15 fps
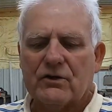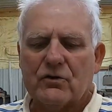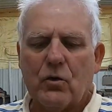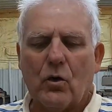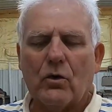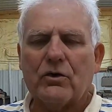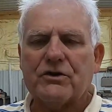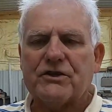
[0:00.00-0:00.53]

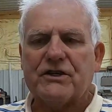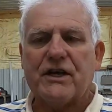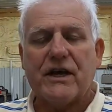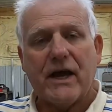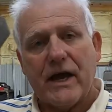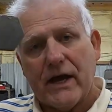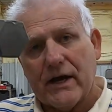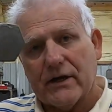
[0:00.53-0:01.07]
towards
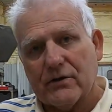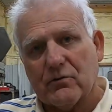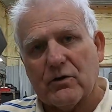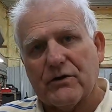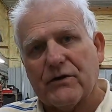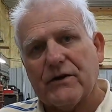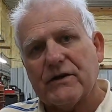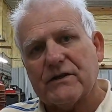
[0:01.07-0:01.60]
the end
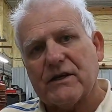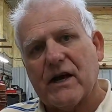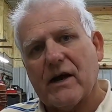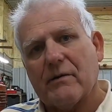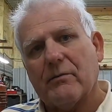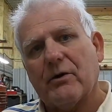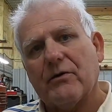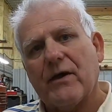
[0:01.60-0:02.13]
with this
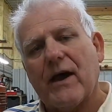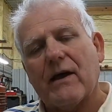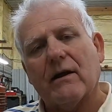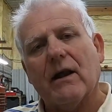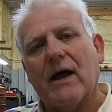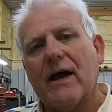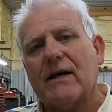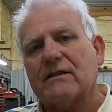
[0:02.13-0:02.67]
hammer,
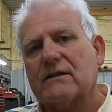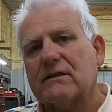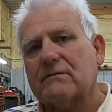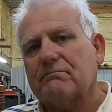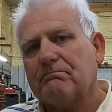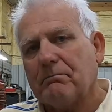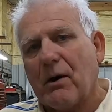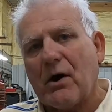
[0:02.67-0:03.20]
that last
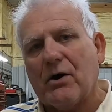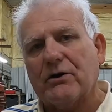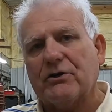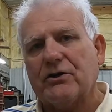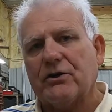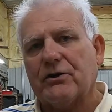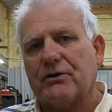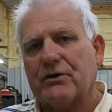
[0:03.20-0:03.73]

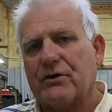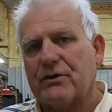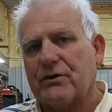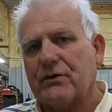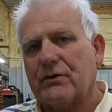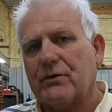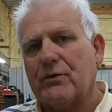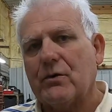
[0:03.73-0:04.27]
punch or
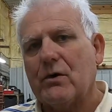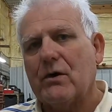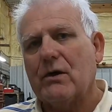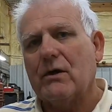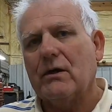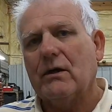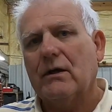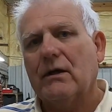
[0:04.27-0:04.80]
two,
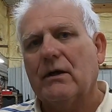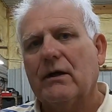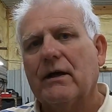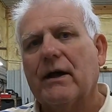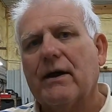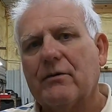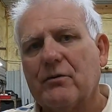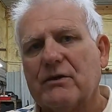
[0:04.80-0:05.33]

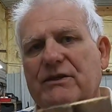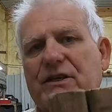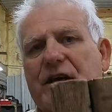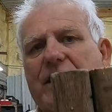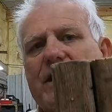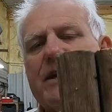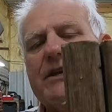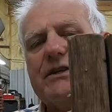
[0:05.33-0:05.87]
it was
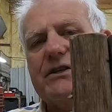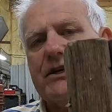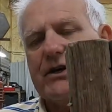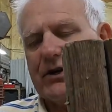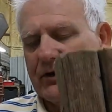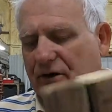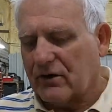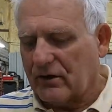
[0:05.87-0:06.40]

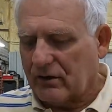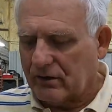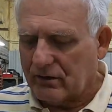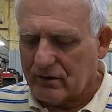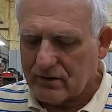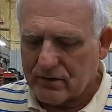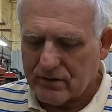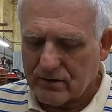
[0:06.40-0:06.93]
easier
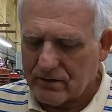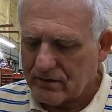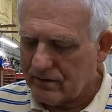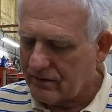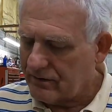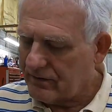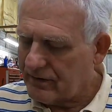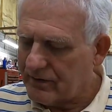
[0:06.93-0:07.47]

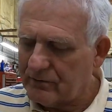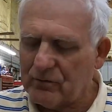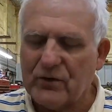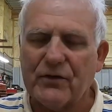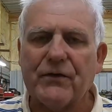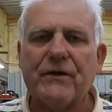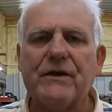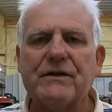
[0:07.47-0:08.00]
than
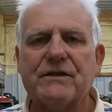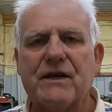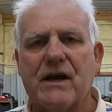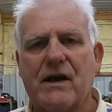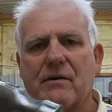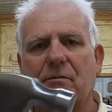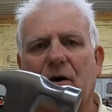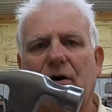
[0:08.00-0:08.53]
with this
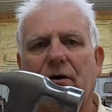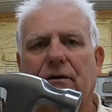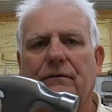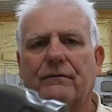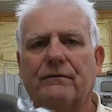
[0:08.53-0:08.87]
hammer.